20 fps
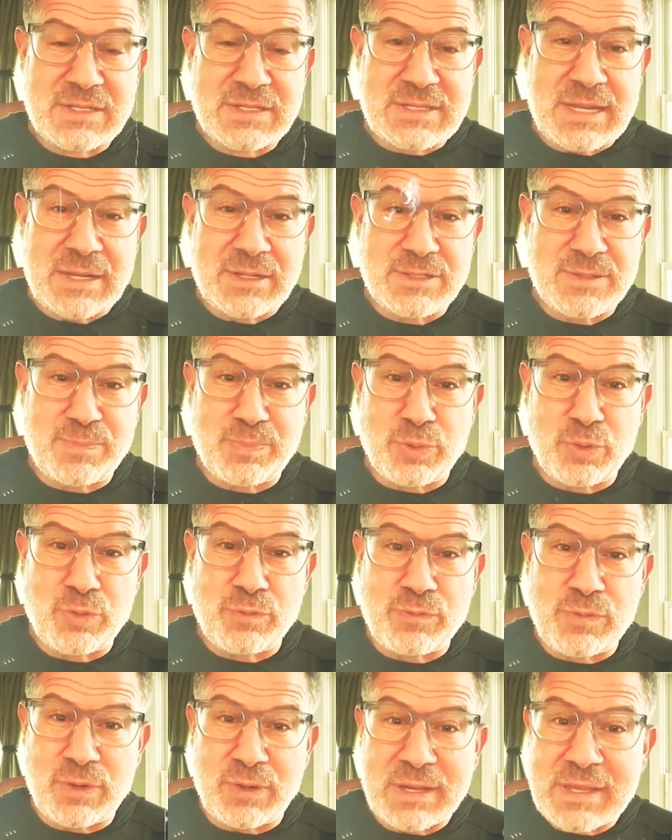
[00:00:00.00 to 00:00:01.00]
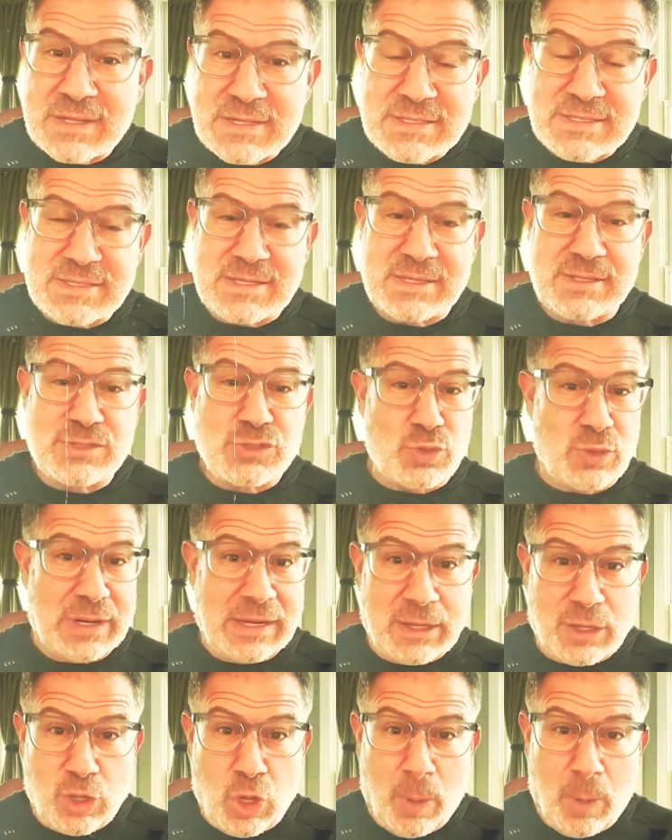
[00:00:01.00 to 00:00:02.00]
tend to prove your innocence, or
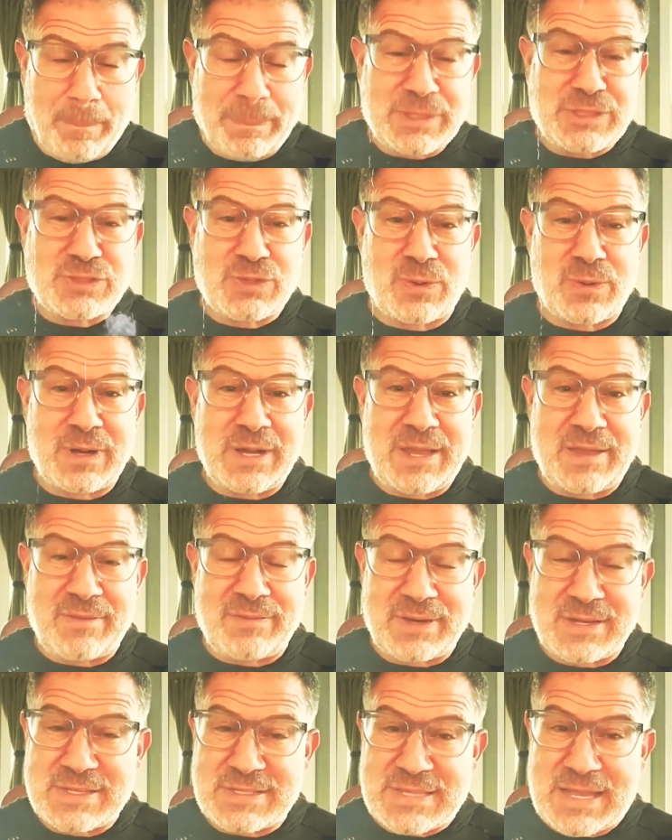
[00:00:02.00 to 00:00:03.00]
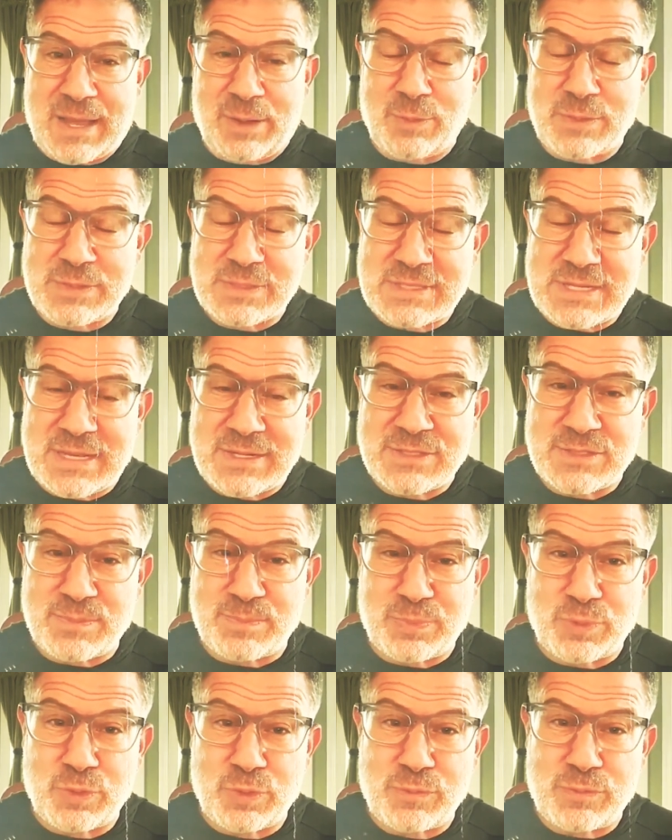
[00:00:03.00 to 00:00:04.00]
inculpatory evidence that would tend to
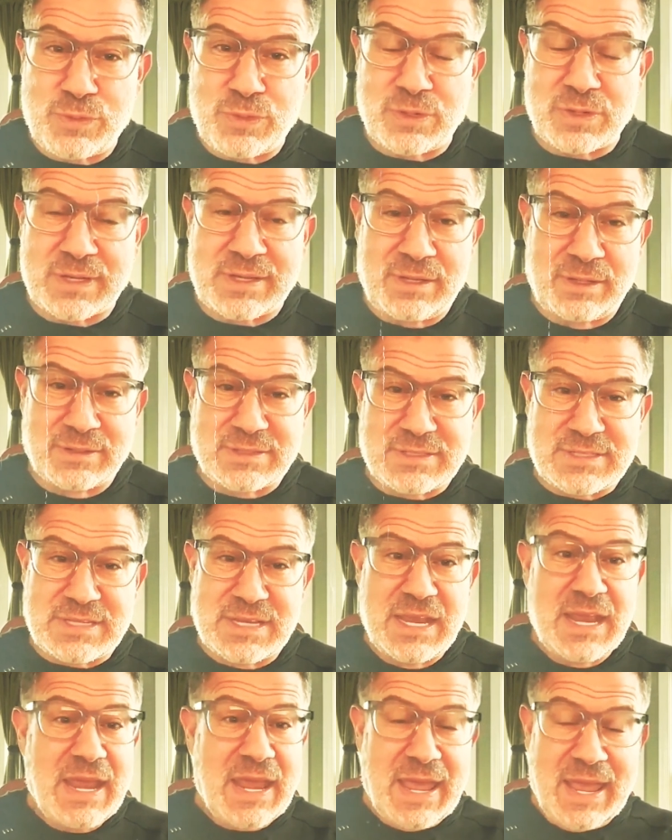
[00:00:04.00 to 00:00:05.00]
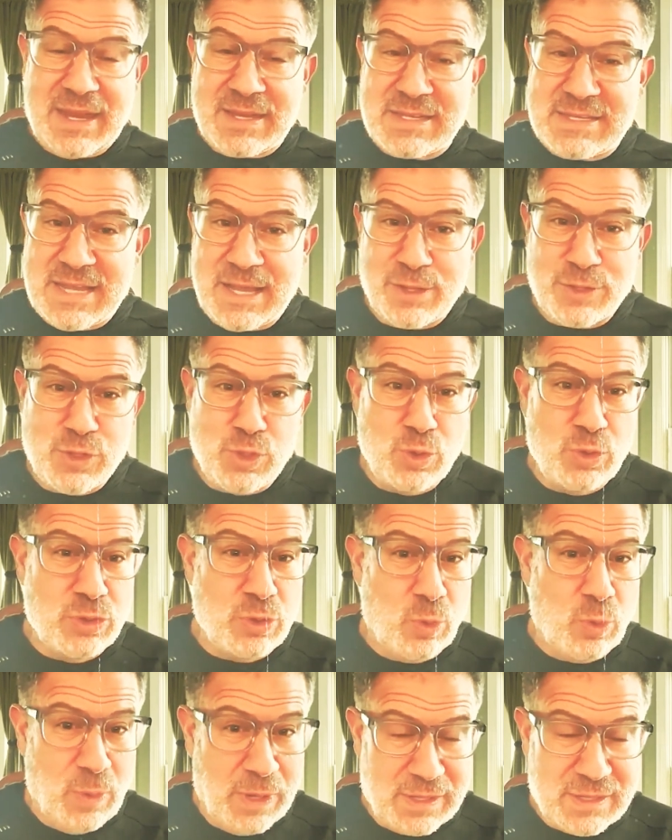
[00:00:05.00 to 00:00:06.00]
prove your guilt, and tell you who
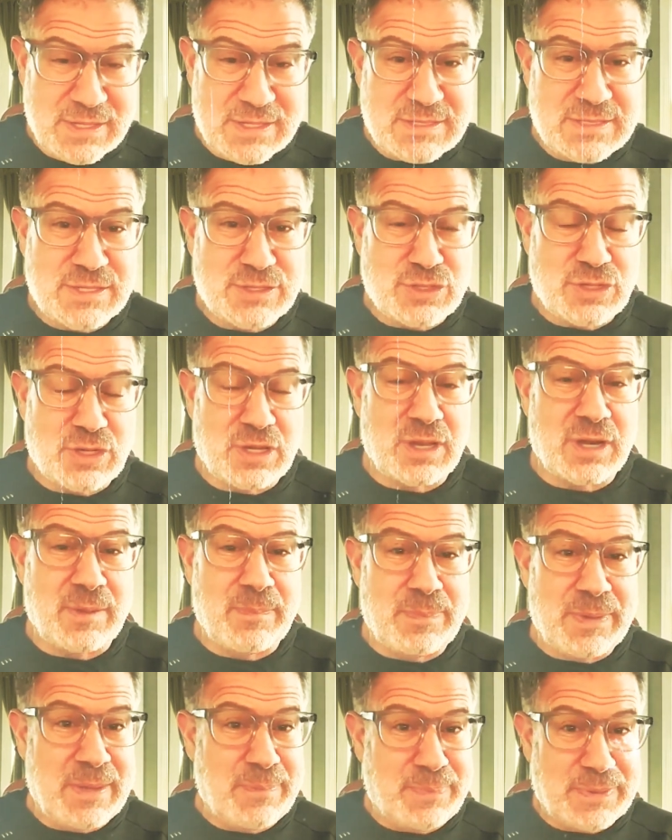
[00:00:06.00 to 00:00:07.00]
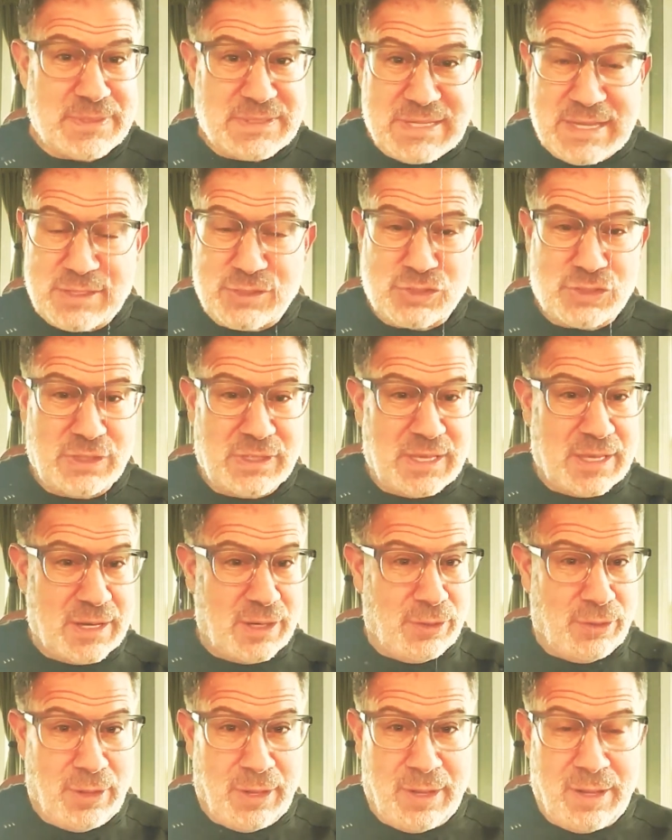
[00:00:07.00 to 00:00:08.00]
the witnesses are going to be potentially in
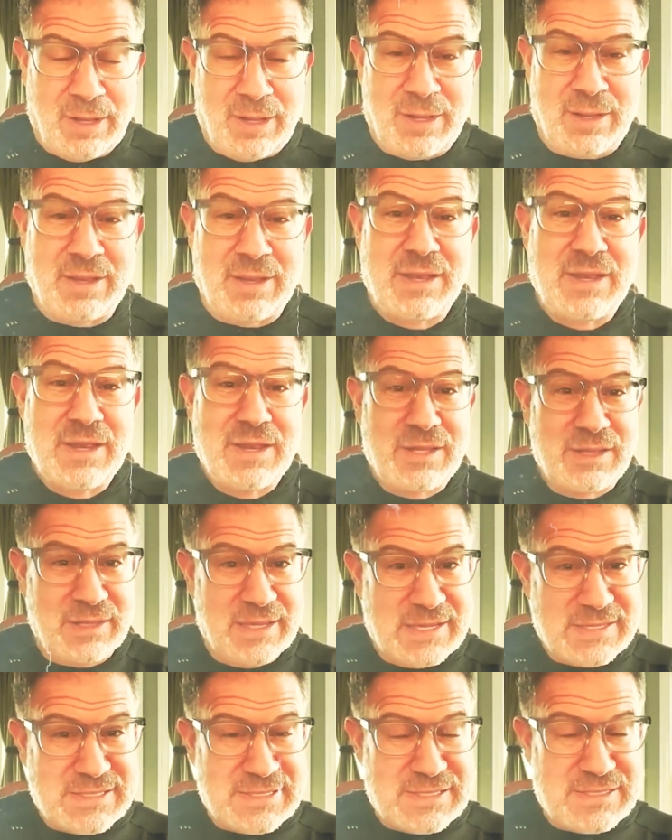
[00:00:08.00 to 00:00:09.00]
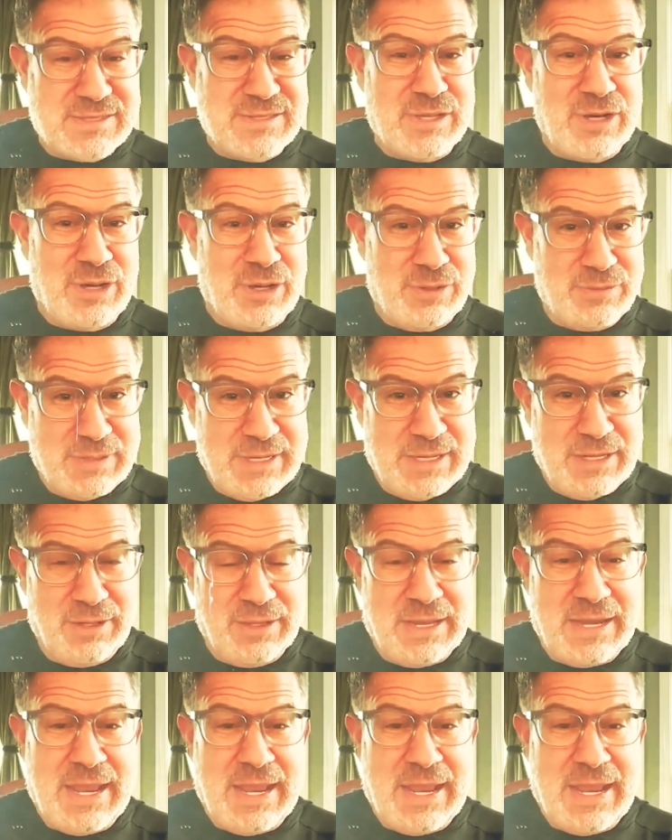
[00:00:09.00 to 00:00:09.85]
a long list, you know, needle